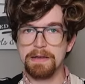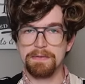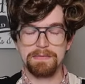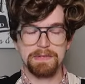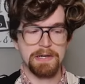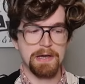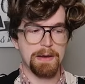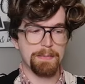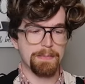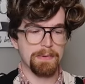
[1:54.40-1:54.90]
gift
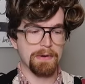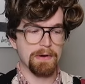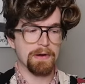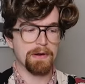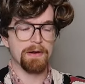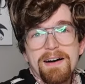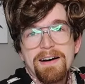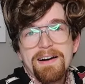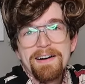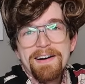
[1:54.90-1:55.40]

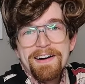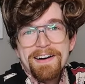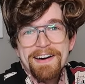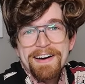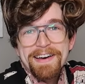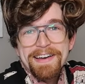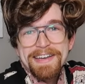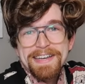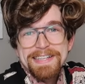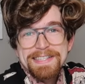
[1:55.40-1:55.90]
topper.
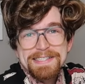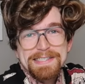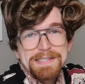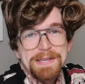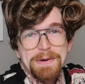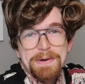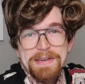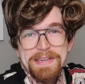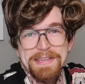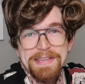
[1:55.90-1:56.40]
Oh, it's
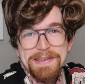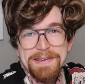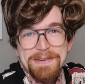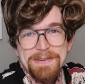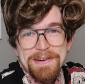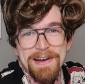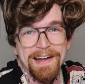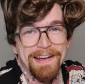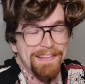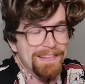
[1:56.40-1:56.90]
so
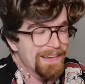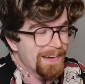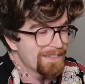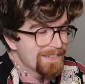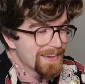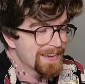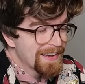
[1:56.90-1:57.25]
cute. I love